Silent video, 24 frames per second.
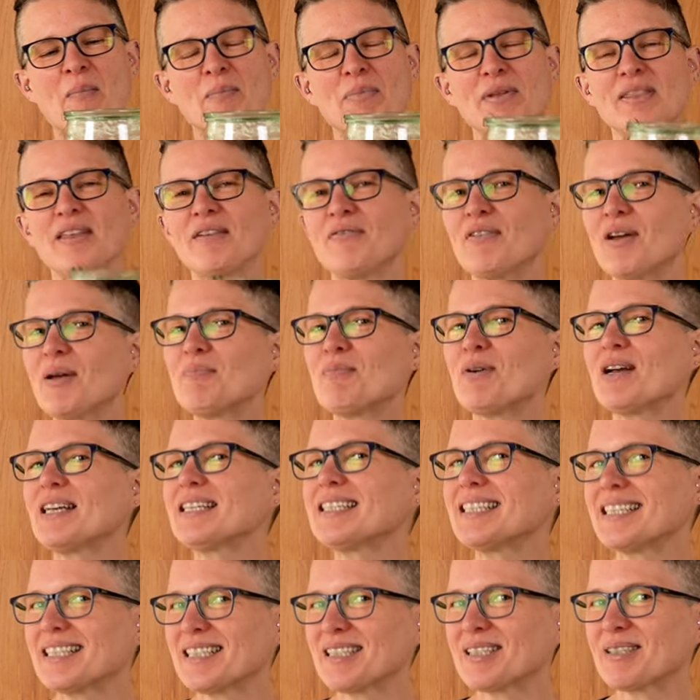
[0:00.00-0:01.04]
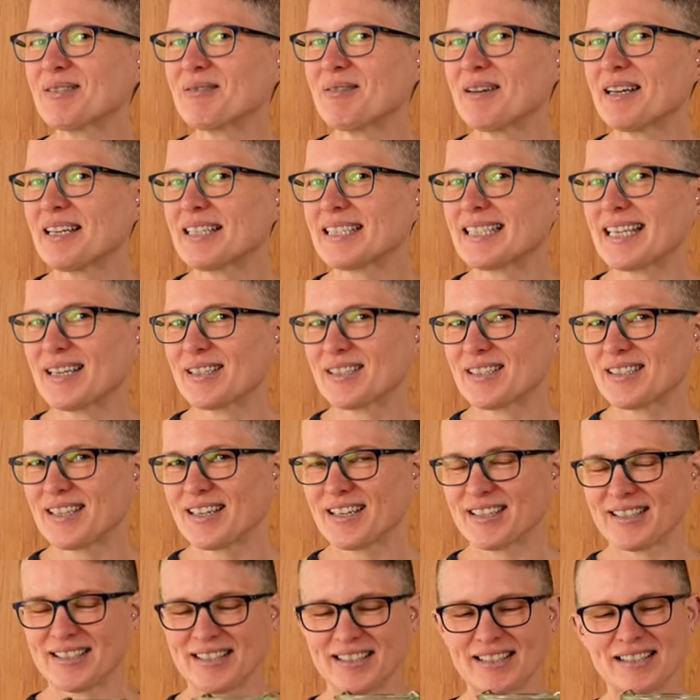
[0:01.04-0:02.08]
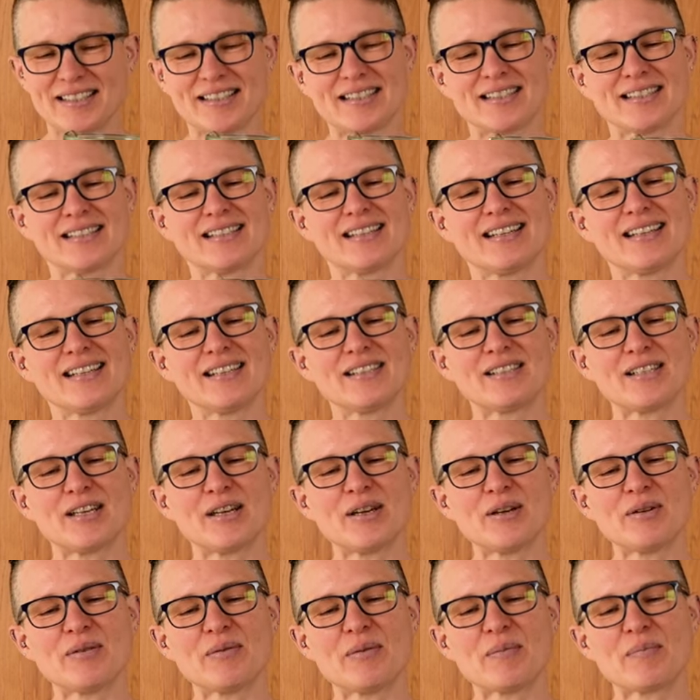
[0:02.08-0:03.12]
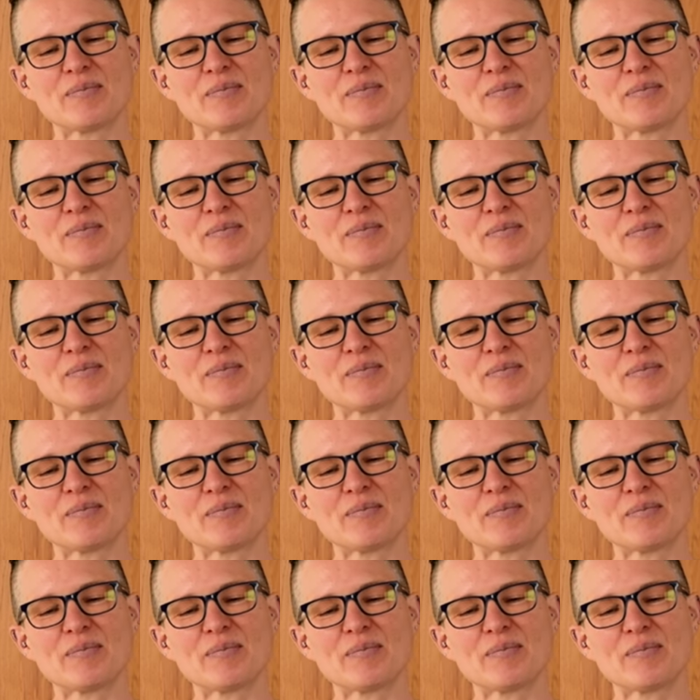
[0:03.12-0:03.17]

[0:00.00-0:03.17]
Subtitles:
But they're very precious to us, our starters. So